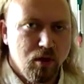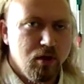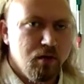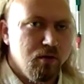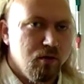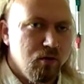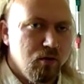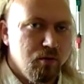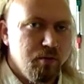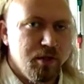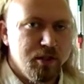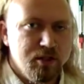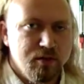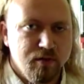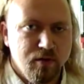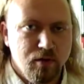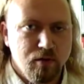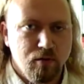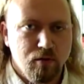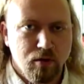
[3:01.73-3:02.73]
a whole bunch of
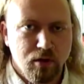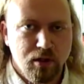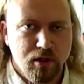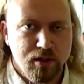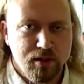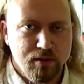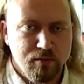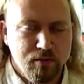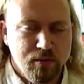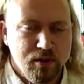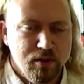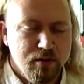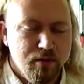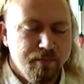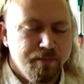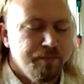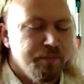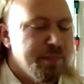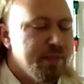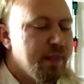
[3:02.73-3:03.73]
other organisms
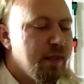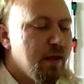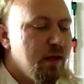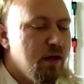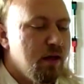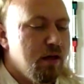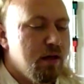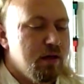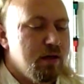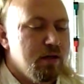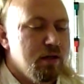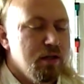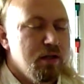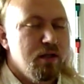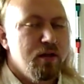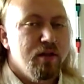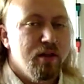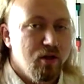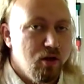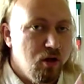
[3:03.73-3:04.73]

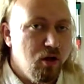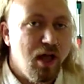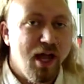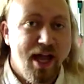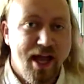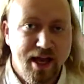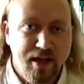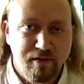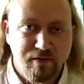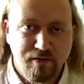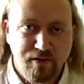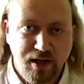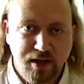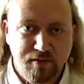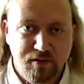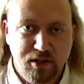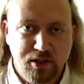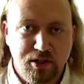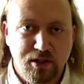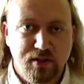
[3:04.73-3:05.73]
that all had 5
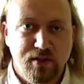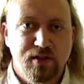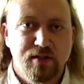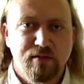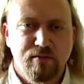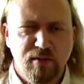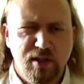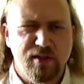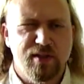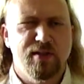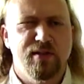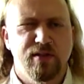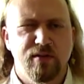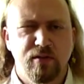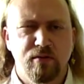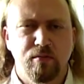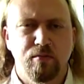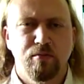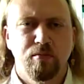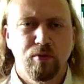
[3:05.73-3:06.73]
digits, as it's
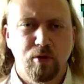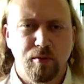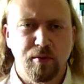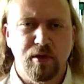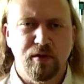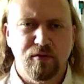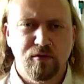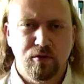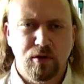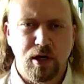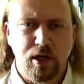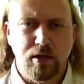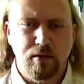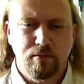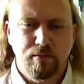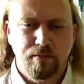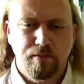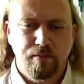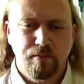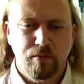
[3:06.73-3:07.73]
the primitive trait.
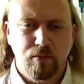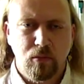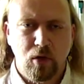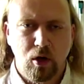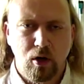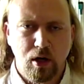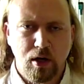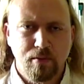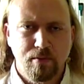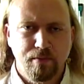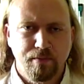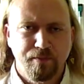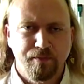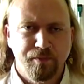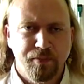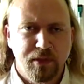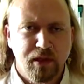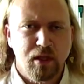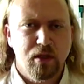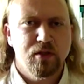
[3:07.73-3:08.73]
All right?
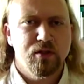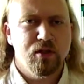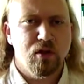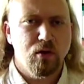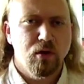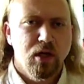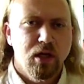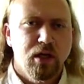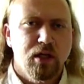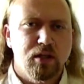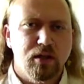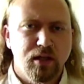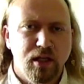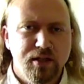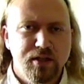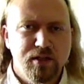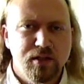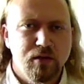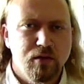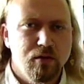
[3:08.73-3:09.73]
So
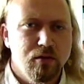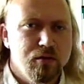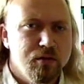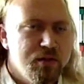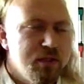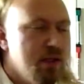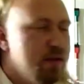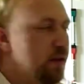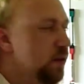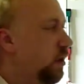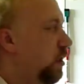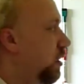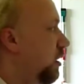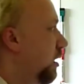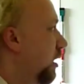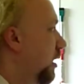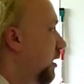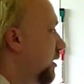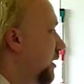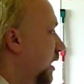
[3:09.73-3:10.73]
let's use
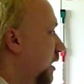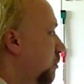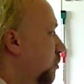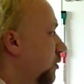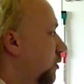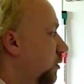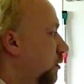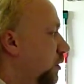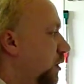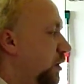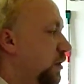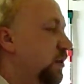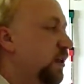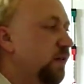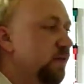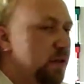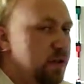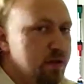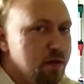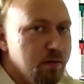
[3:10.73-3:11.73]
the example that's
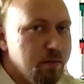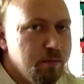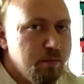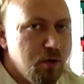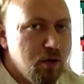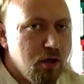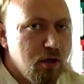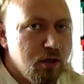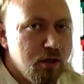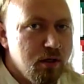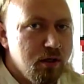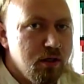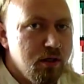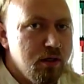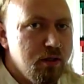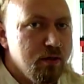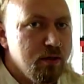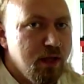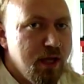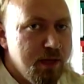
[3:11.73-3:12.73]
given in your book, in
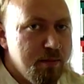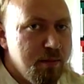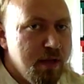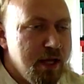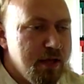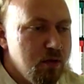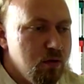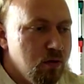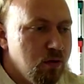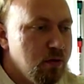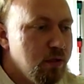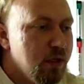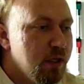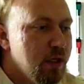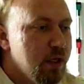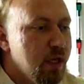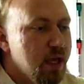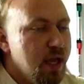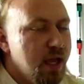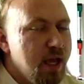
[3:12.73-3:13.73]
your lab manual,
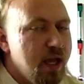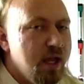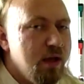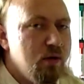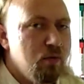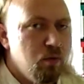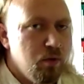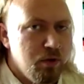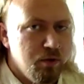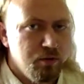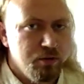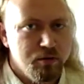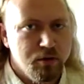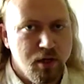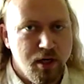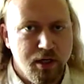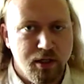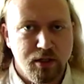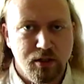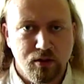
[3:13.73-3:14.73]
and we will
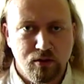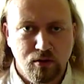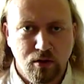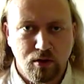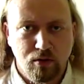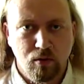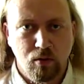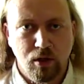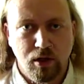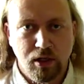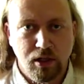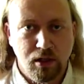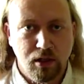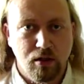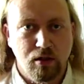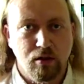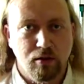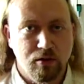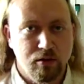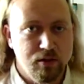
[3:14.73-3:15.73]
try and construct one
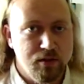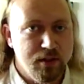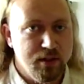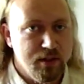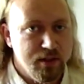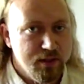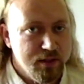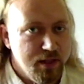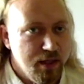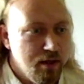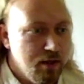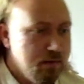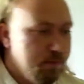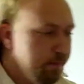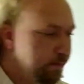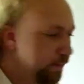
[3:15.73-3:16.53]
here using this data.